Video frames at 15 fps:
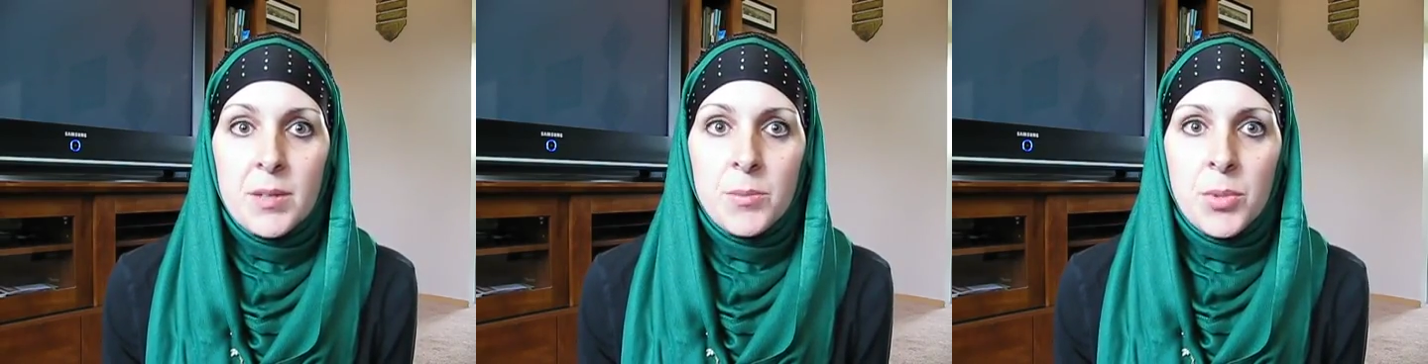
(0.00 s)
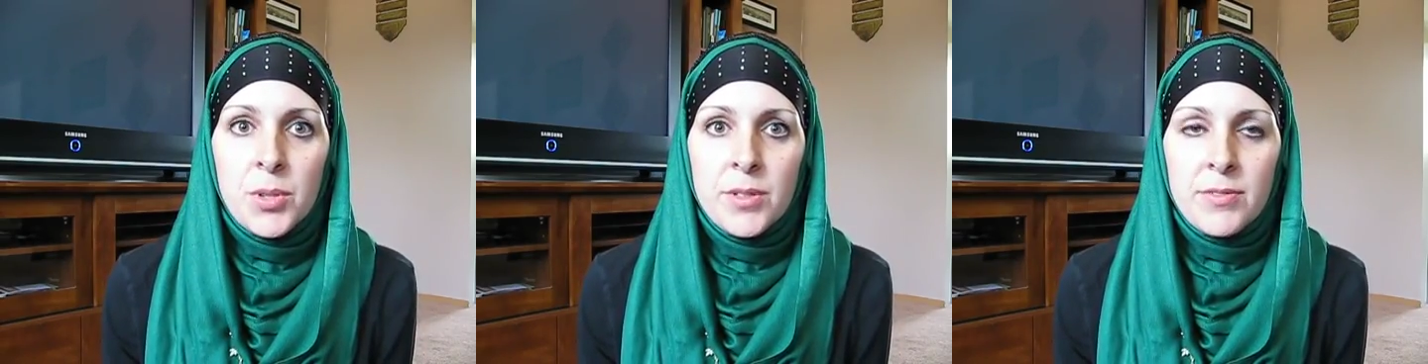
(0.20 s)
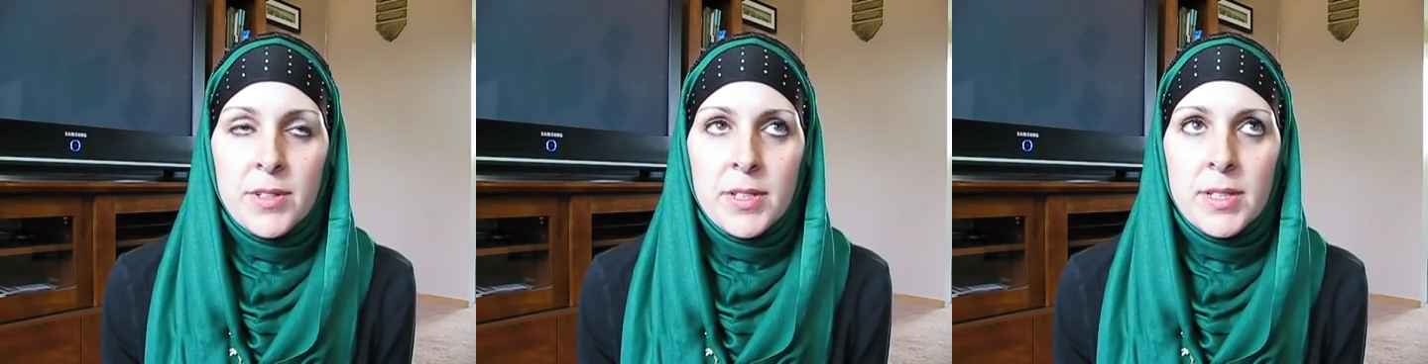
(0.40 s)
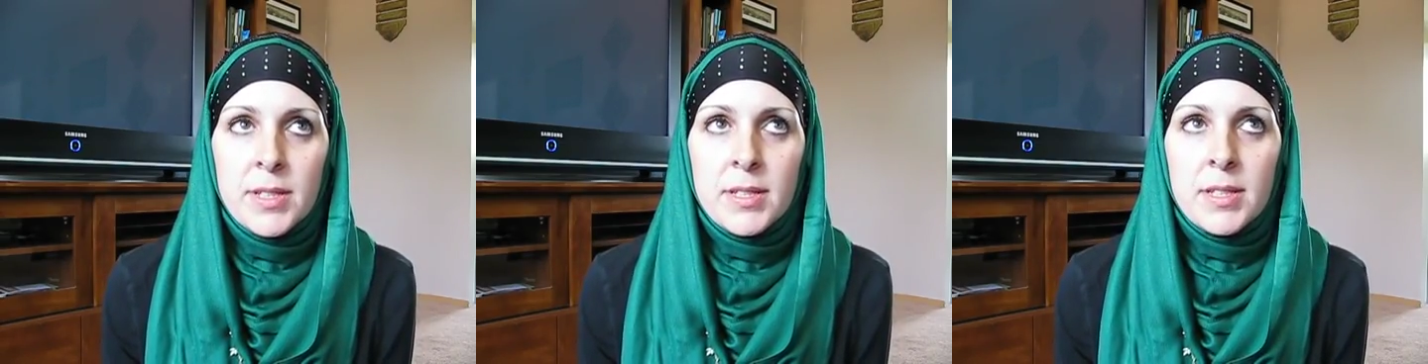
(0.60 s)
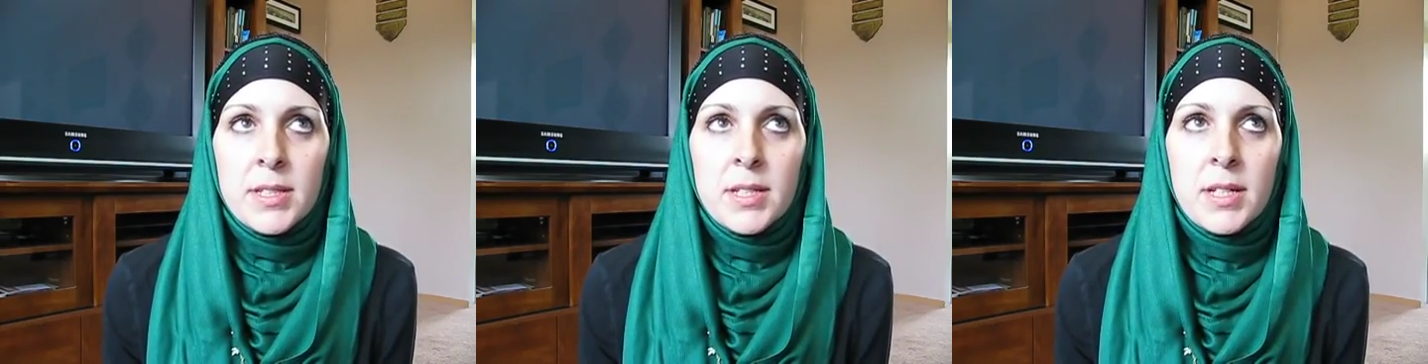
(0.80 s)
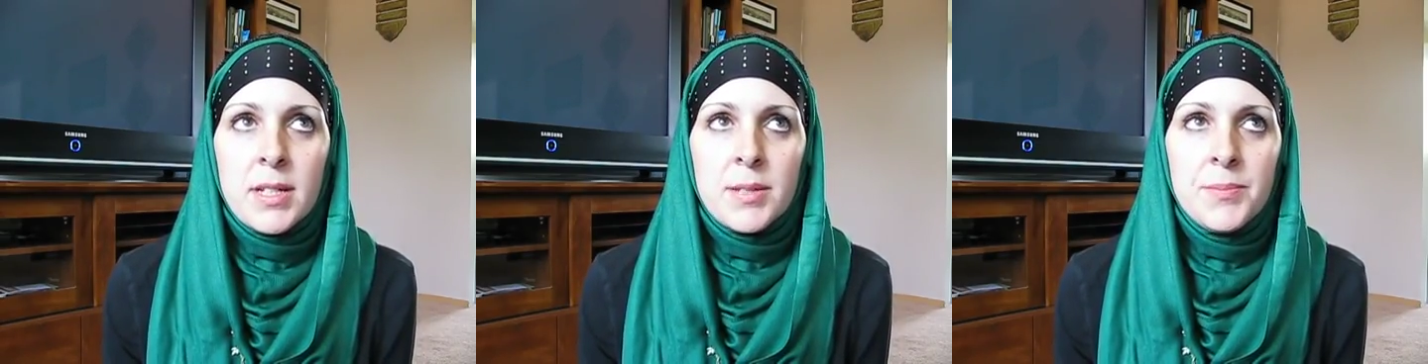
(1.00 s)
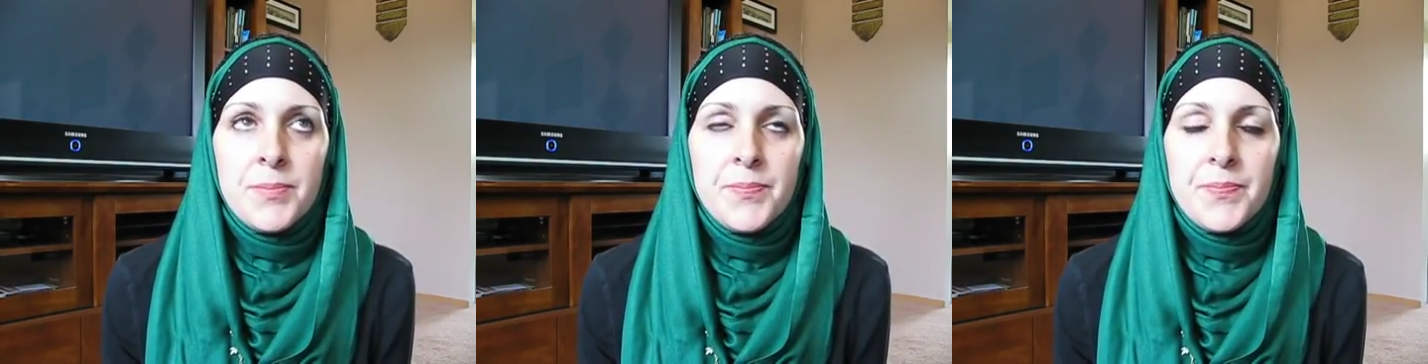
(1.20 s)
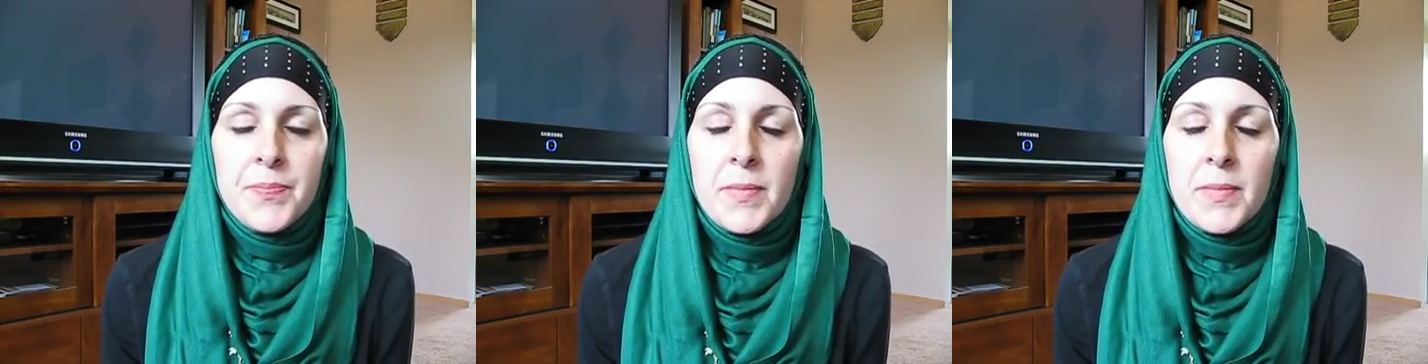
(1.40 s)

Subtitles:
boyfriend at the time,